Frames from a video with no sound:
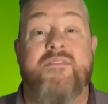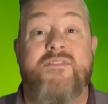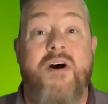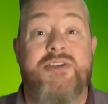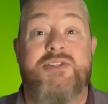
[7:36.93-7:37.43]

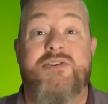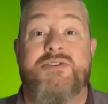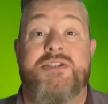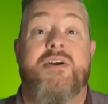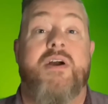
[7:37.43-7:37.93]
fosters
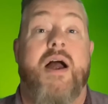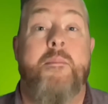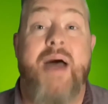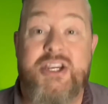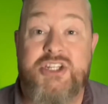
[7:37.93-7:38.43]
their
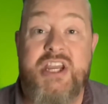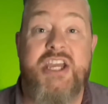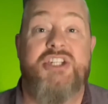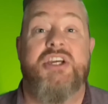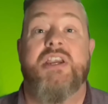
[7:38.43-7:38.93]

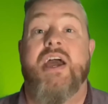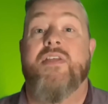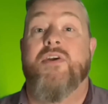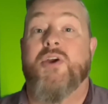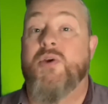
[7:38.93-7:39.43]
imagination and
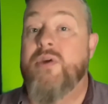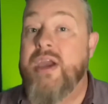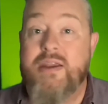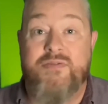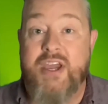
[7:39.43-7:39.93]
their
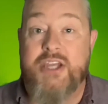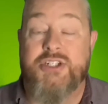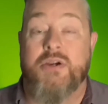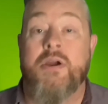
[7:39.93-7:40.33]
creative nature.